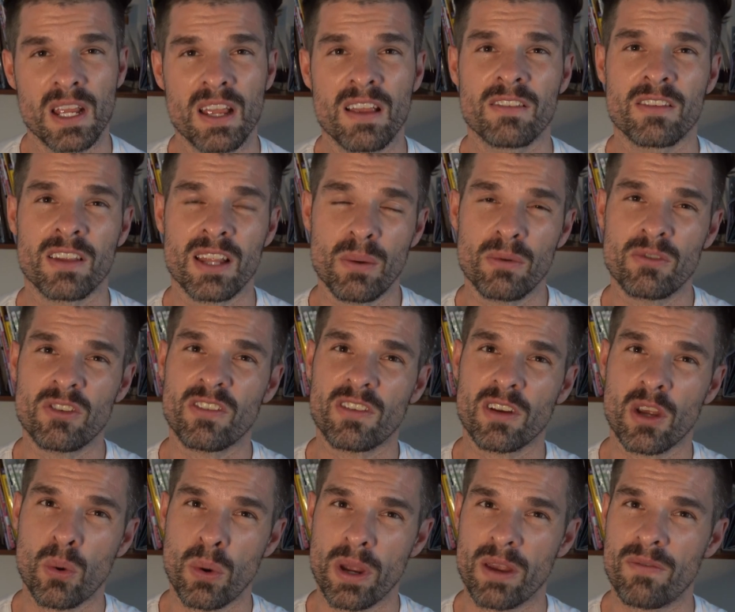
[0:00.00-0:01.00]
So that was just a
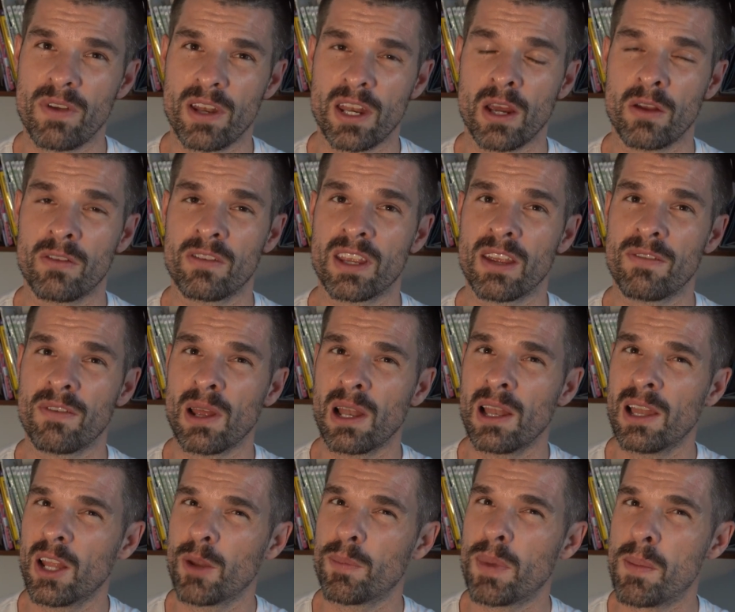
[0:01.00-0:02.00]
quick video to give you a
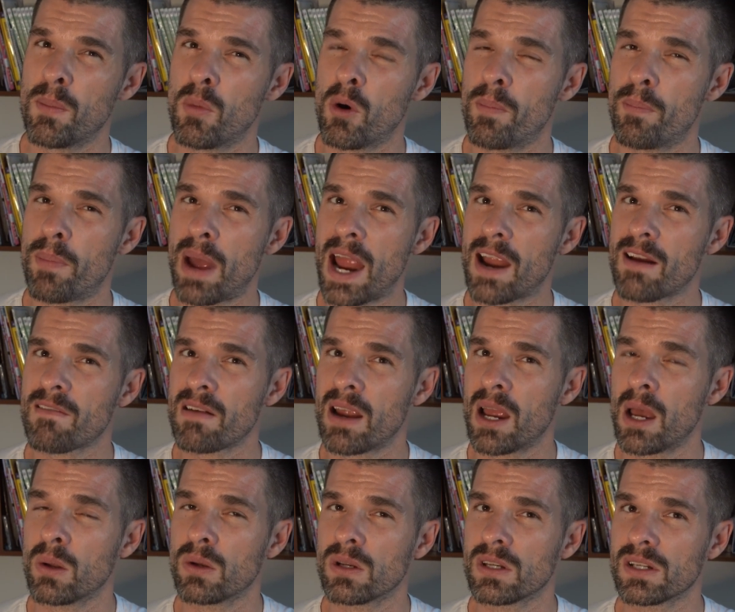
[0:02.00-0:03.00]
little bit more
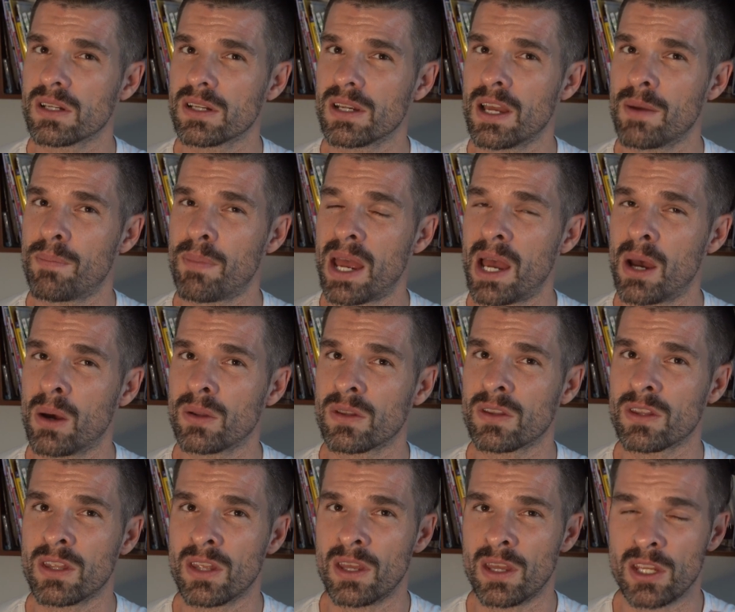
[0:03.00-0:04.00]
background about
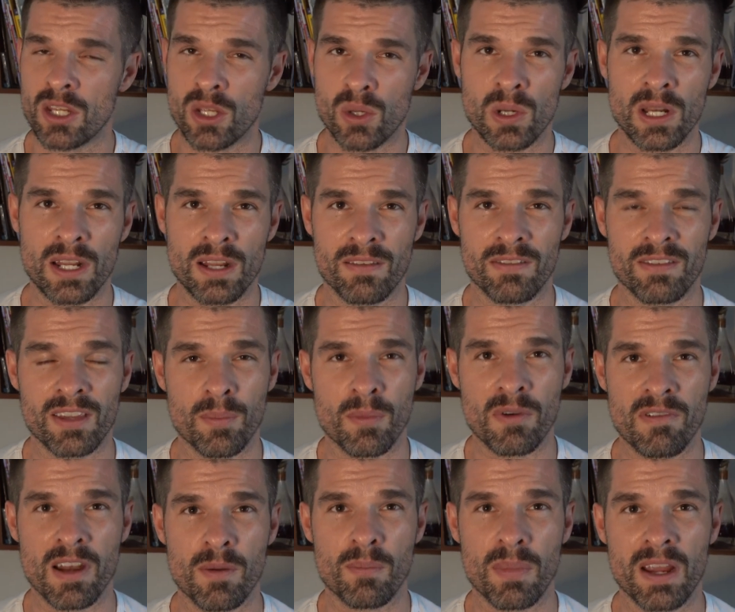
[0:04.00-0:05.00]
the Yulin
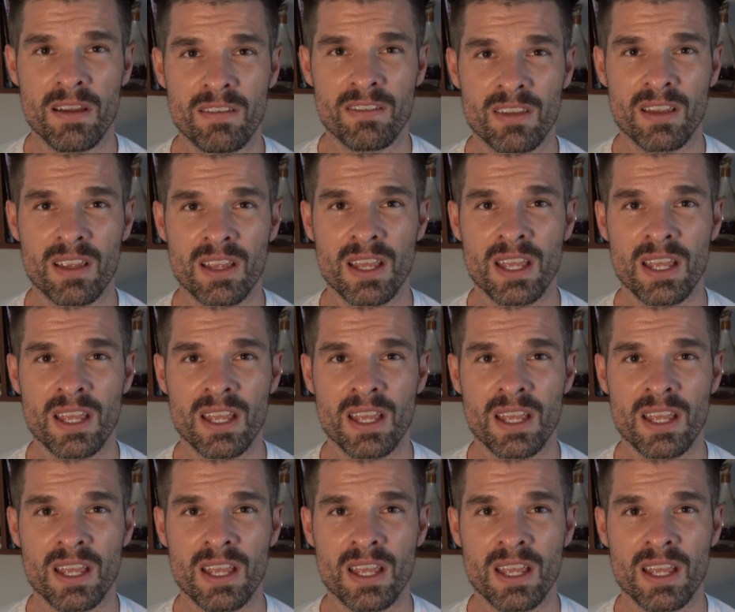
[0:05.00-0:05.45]
submarine base.